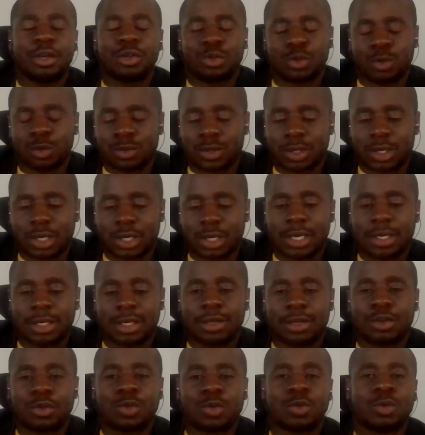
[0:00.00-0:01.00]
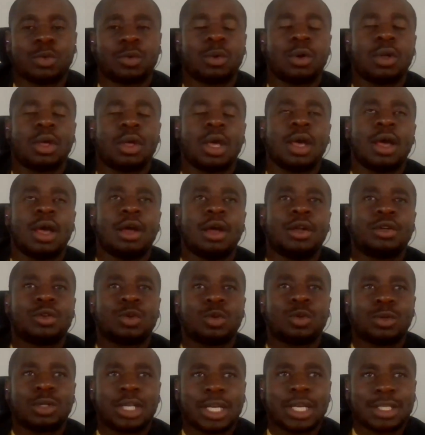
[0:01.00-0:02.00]
issues related to
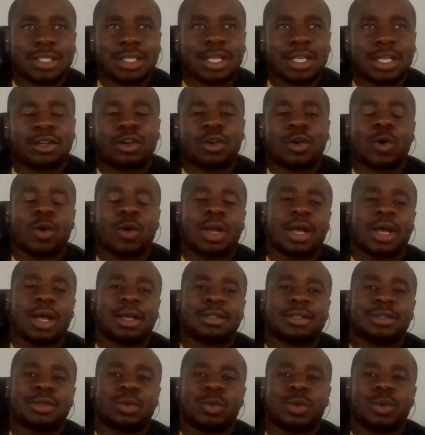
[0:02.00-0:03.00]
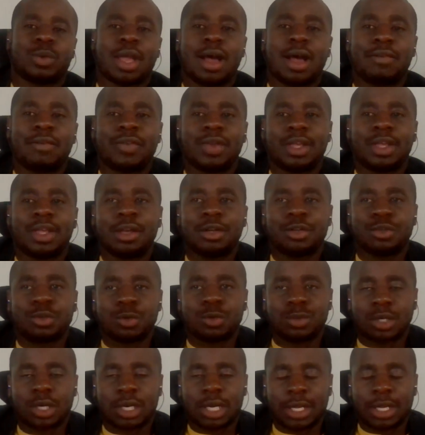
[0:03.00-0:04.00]
desert locust. We are having
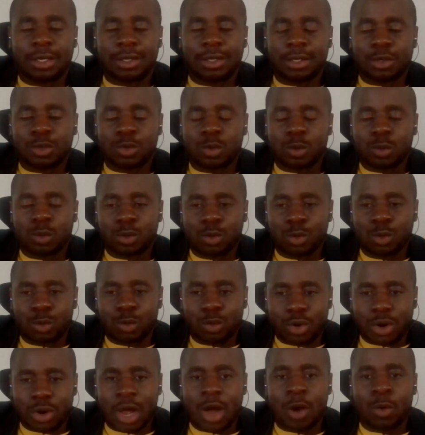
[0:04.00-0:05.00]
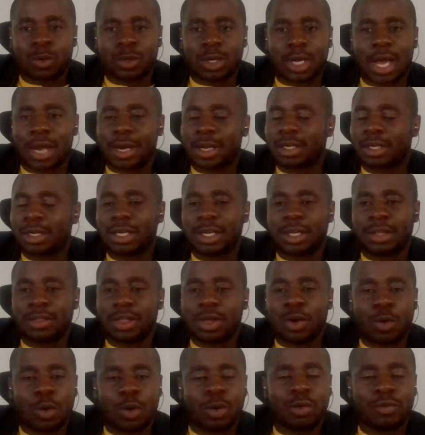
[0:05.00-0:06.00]
issues related to drought. Currently,
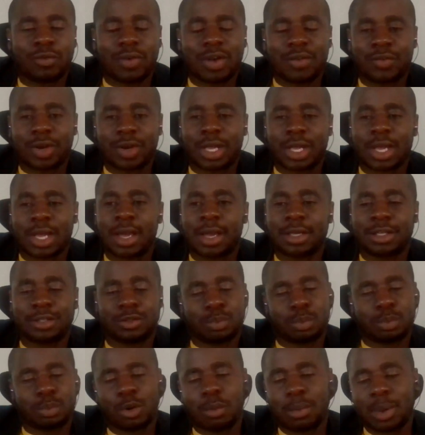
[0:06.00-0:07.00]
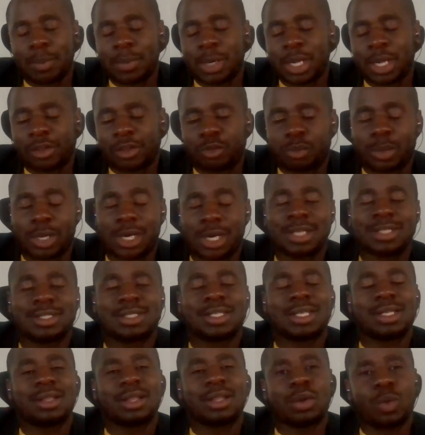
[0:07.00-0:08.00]
the Horn of Africa is probably
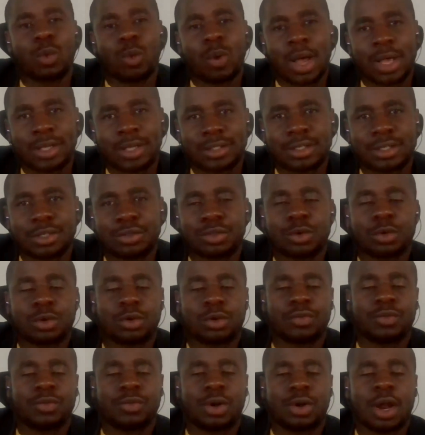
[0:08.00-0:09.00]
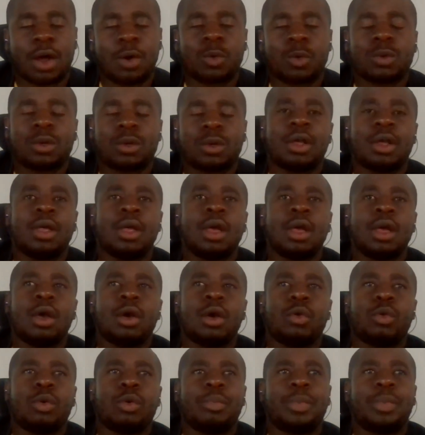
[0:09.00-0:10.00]
experiencing the worst sort of drought.
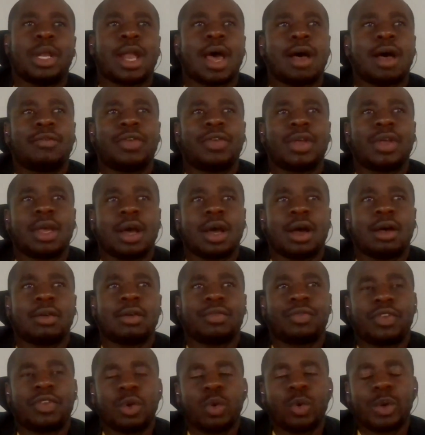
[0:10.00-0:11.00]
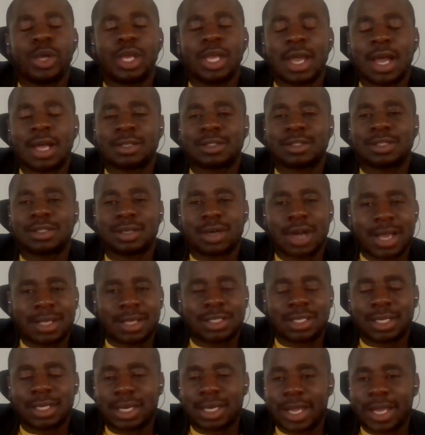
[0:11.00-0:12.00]
We've been having a few years
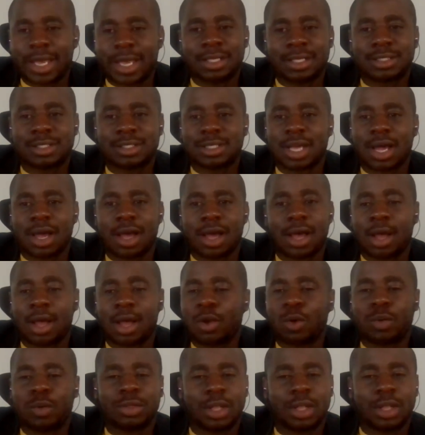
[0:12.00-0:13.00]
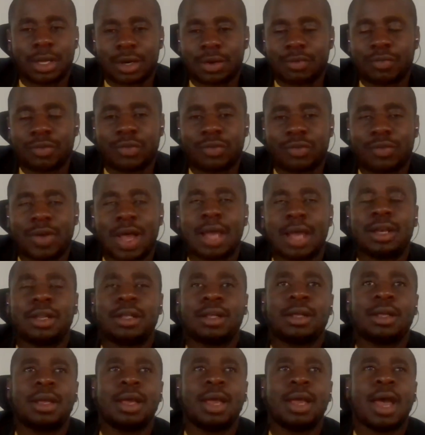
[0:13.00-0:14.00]
rising lakes along the Rift
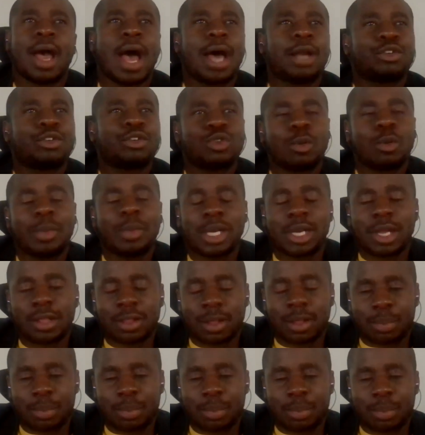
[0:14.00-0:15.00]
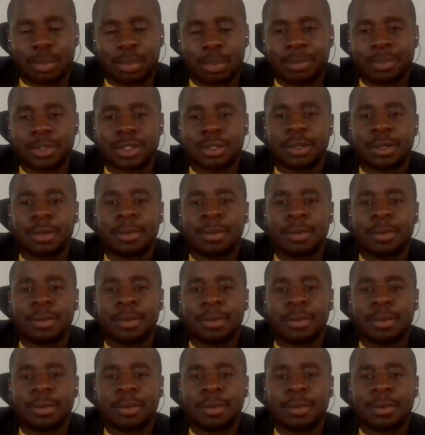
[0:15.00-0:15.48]
Valley and so many other problems.